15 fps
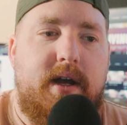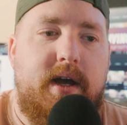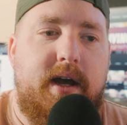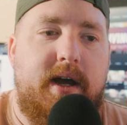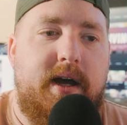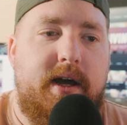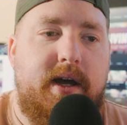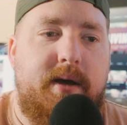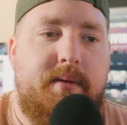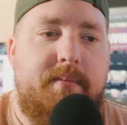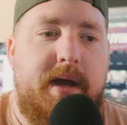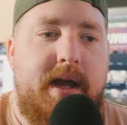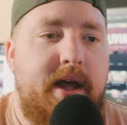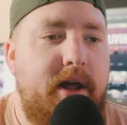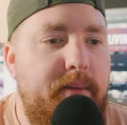
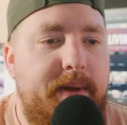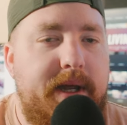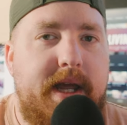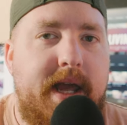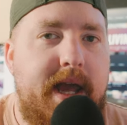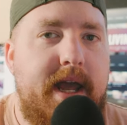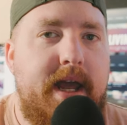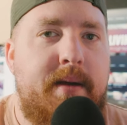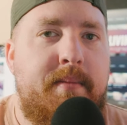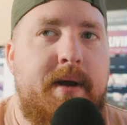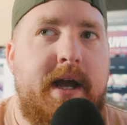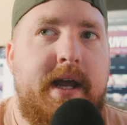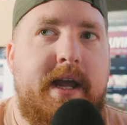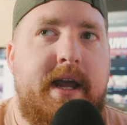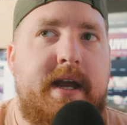helmet cam,
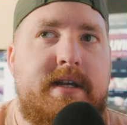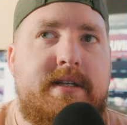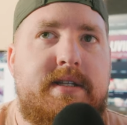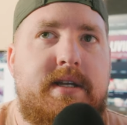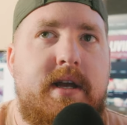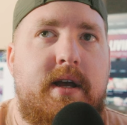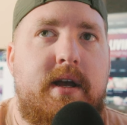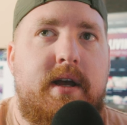I guess.